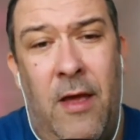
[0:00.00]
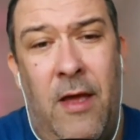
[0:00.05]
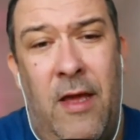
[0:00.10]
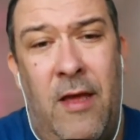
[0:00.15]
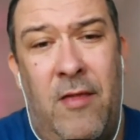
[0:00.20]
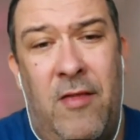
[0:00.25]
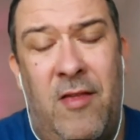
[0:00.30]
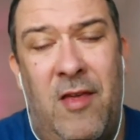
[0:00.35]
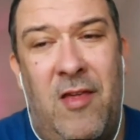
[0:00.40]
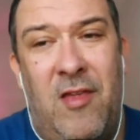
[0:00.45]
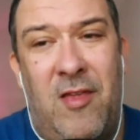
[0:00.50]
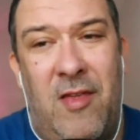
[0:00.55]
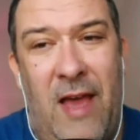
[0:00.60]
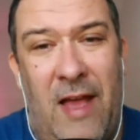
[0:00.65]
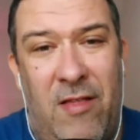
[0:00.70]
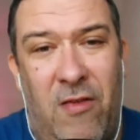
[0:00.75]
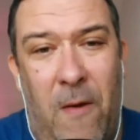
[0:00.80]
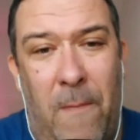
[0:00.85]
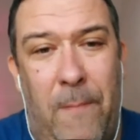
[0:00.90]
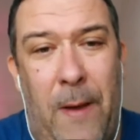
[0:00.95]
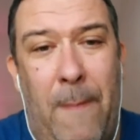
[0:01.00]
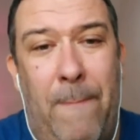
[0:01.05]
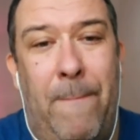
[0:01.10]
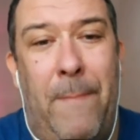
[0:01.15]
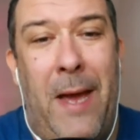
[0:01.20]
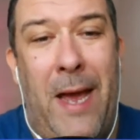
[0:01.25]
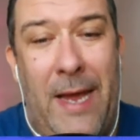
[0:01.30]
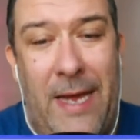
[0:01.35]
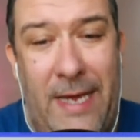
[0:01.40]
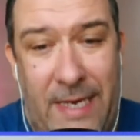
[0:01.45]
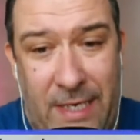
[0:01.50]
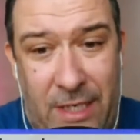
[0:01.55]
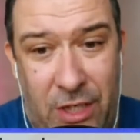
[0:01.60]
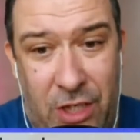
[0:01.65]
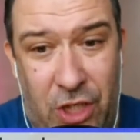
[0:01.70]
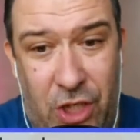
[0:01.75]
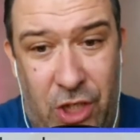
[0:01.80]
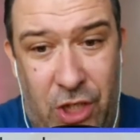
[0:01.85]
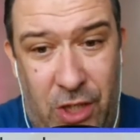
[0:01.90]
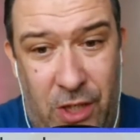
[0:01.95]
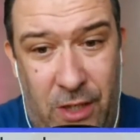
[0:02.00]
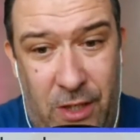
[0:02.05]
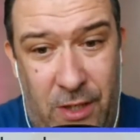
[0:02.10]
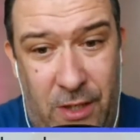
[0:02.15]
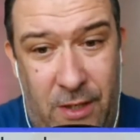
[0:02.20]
is to set up a page.